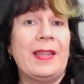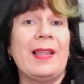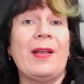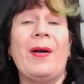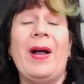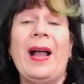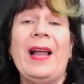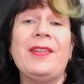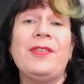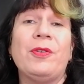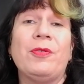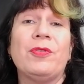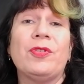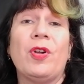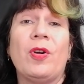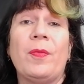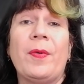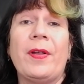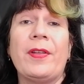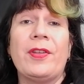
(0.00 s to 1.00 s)
Now, I don't
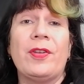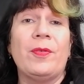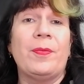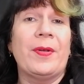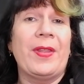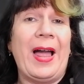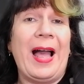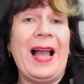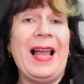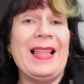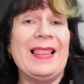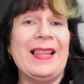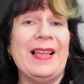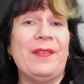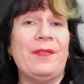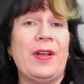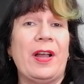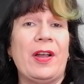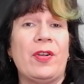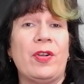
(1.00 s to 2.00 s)
know about you, but I
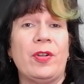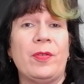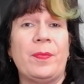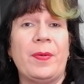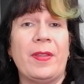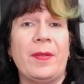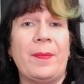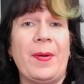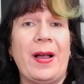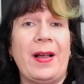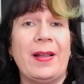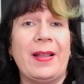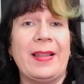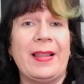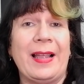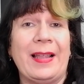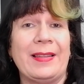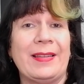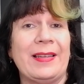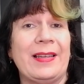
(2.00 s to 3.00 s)
love a good bit of bargain
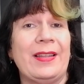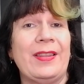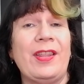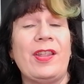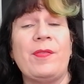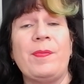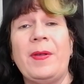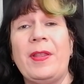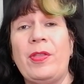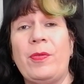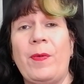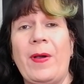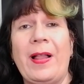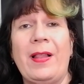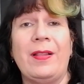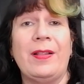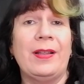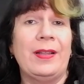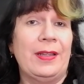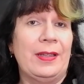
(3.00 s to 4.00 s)
hunting. And this month,
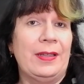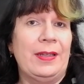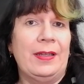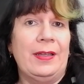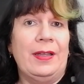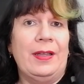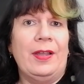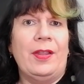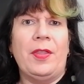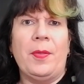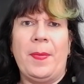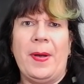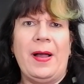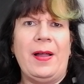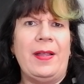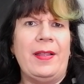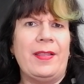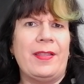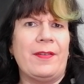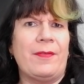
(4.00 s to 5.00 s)
well, the
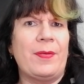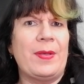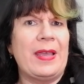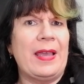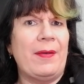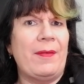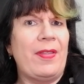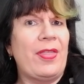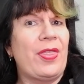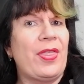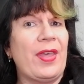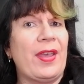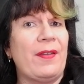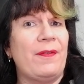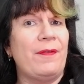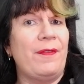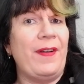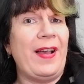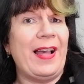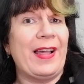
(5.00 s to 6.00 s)
bargains have been coming thick
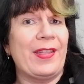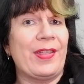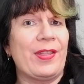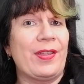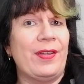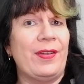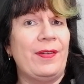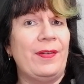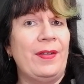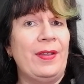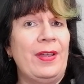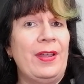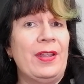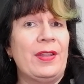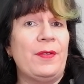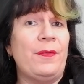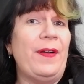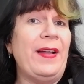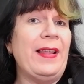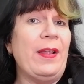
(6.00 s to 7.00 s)
and fast.
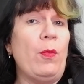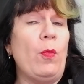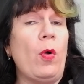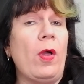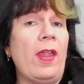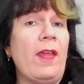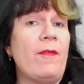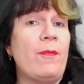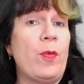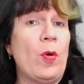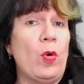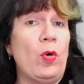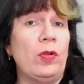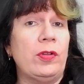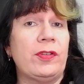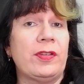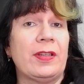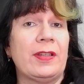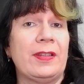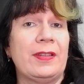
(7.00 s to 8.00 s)
To find out what I've
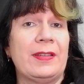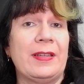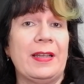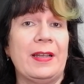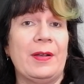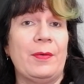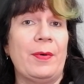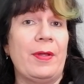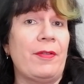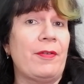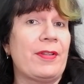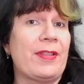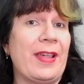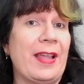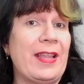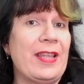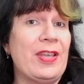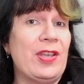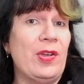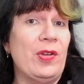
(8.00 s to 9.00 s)
bought and whether it's
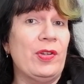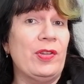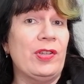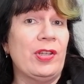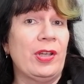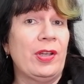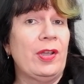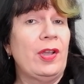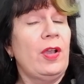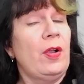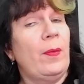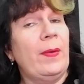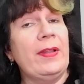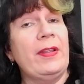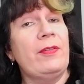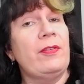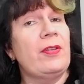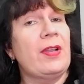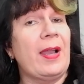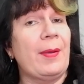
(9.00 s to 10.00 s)
any good, why
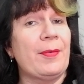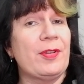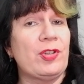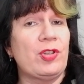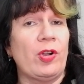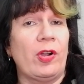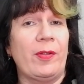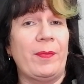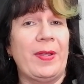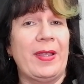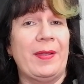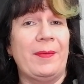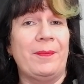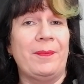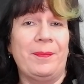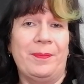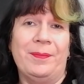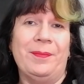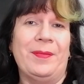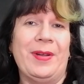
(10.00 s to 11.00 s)
don't you come and join me?
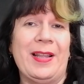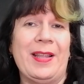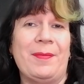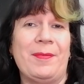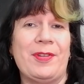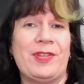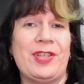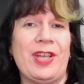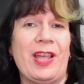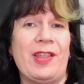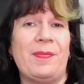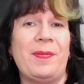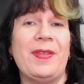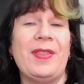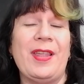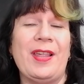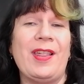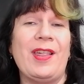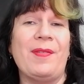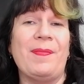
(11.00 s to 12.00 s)
My name is Jess B.
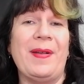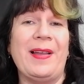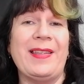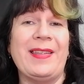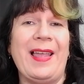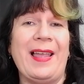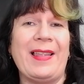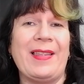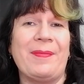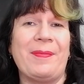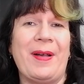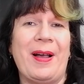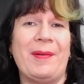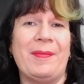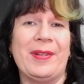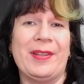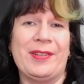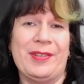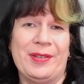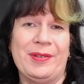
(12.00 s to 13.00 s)
This is my tech
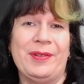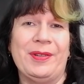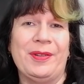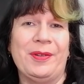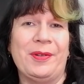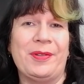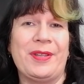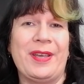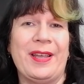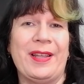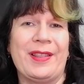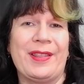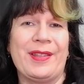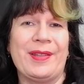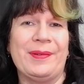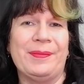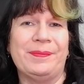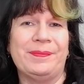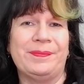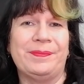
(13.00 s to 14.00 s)
department. Los
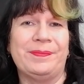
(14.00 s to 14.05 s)
Gehts.